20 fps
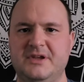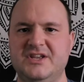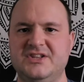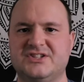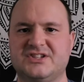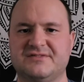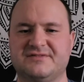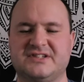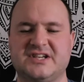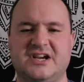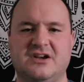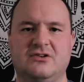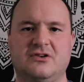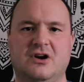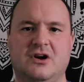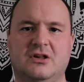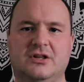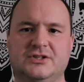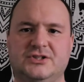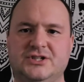means of
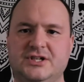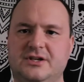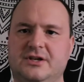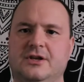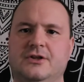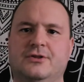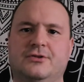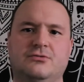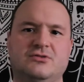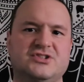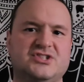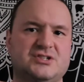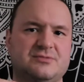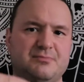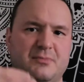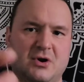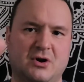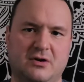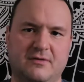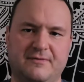technology, through
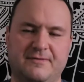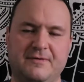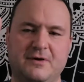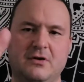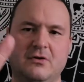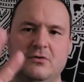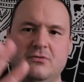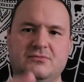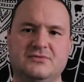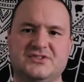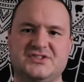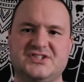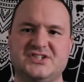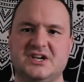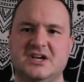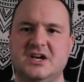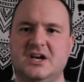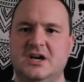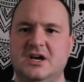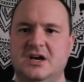
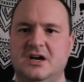smartphones,